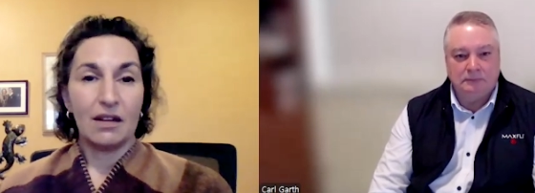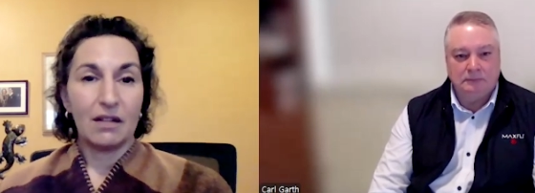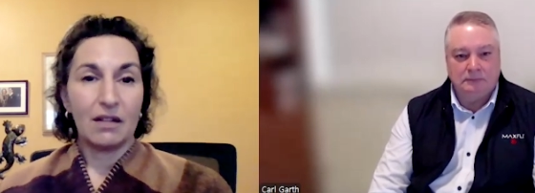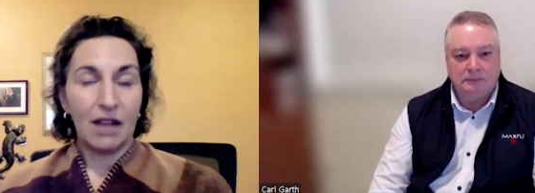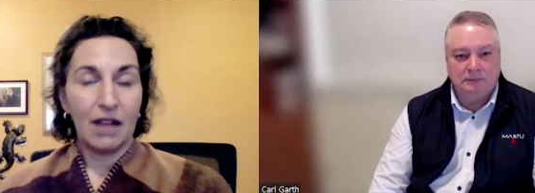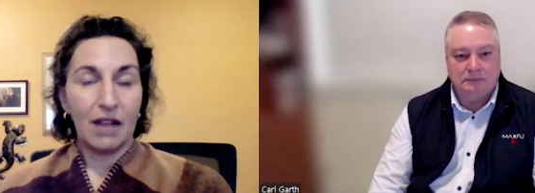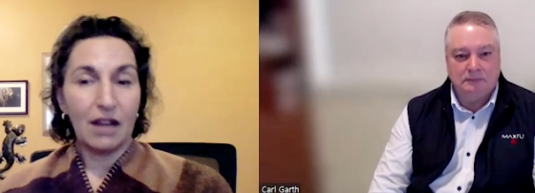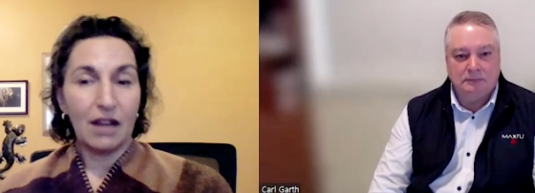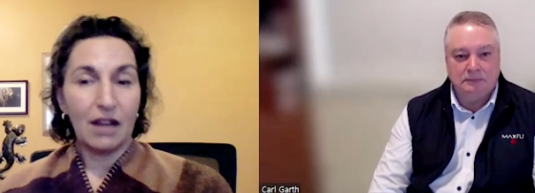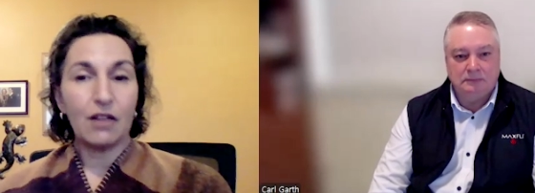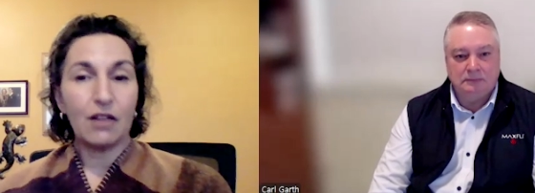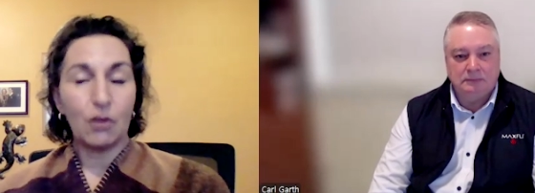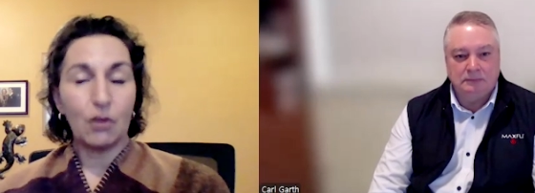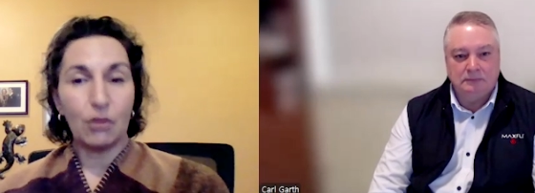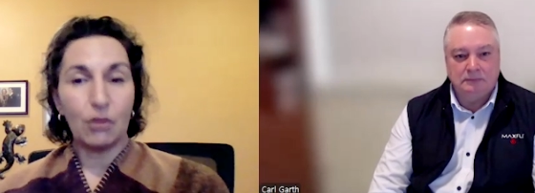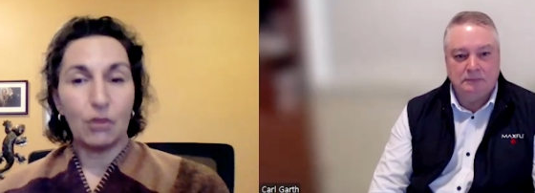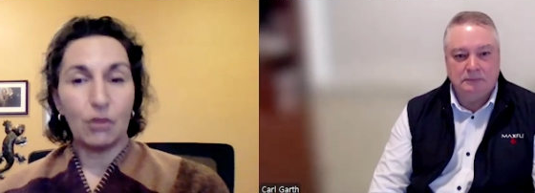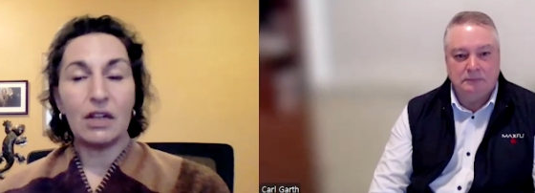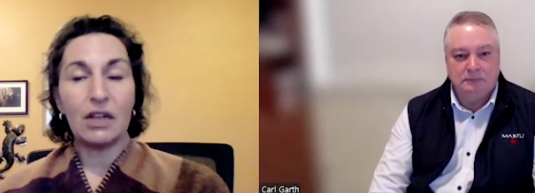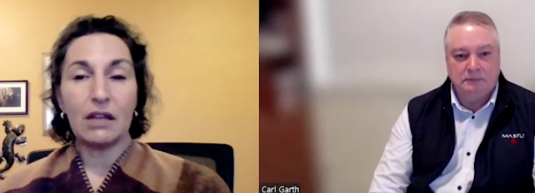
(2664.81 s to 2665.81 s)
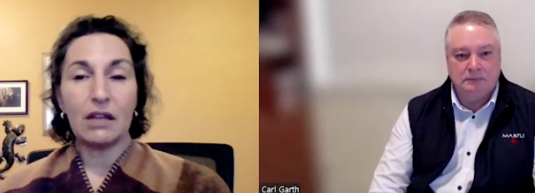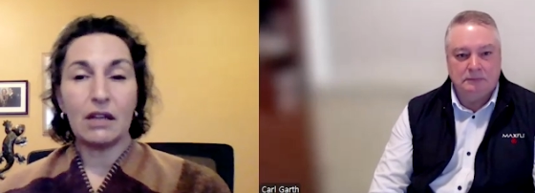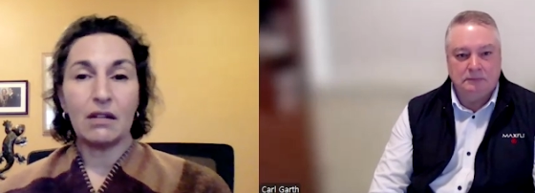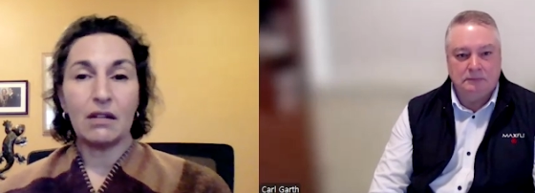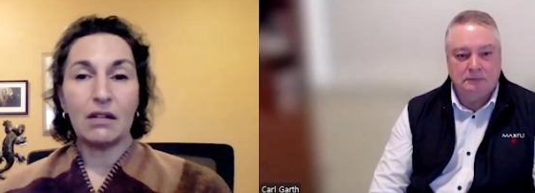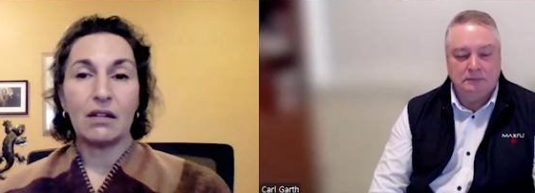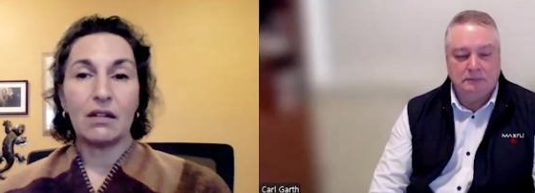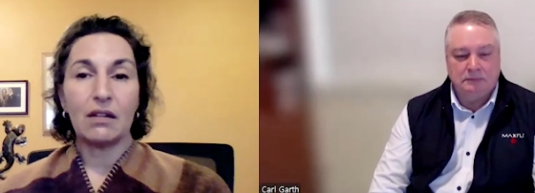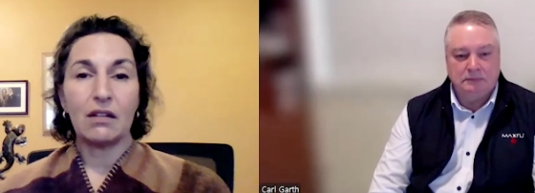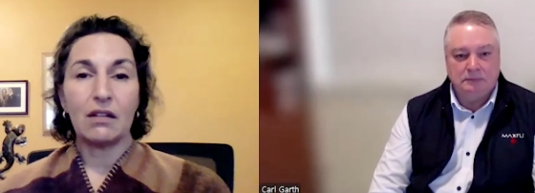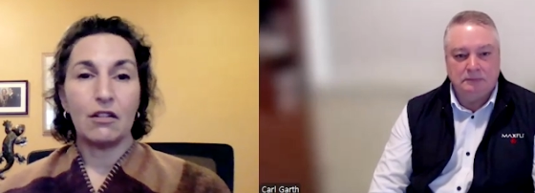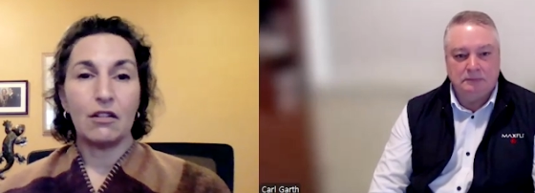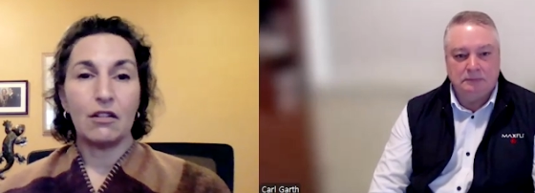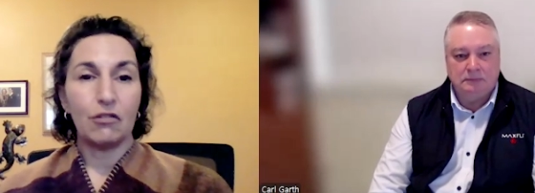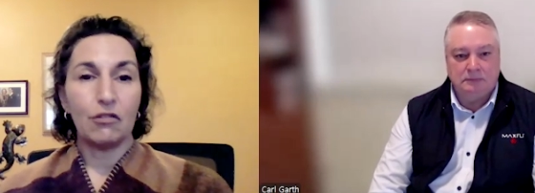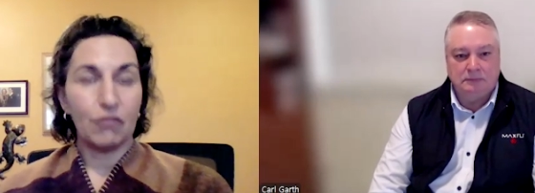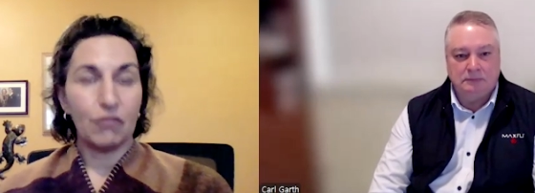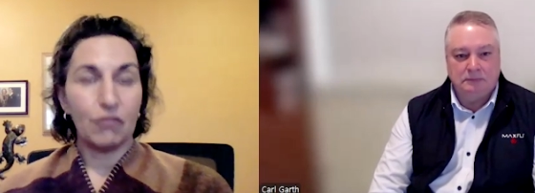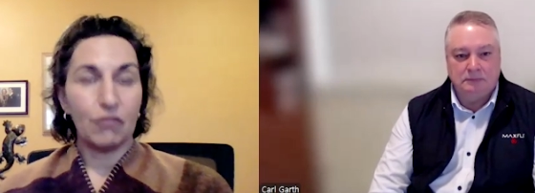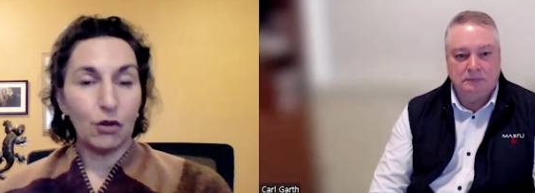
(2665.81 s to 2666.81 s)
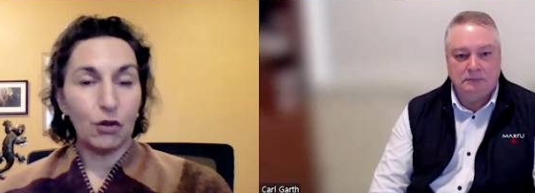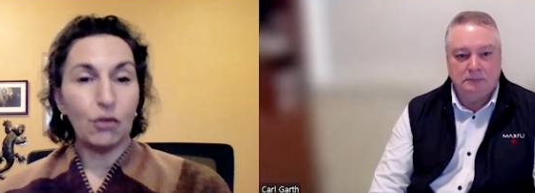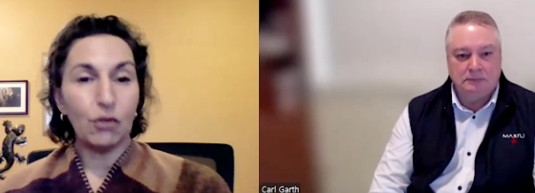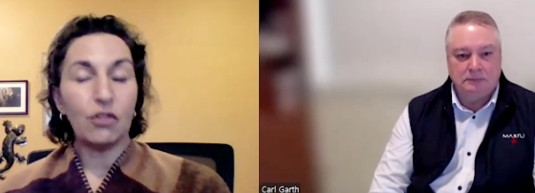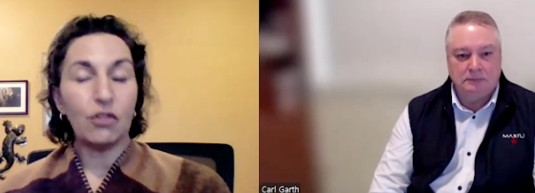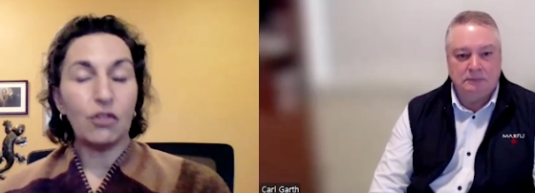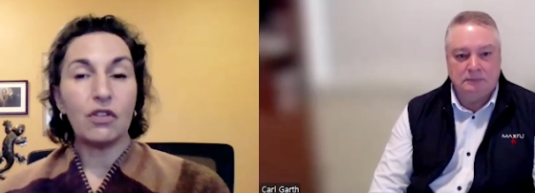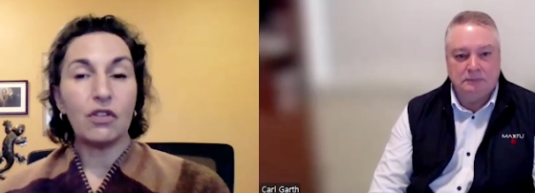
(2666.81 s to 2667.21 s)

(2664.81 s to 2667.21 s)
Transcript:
Speaker 1: heating and cooling, food,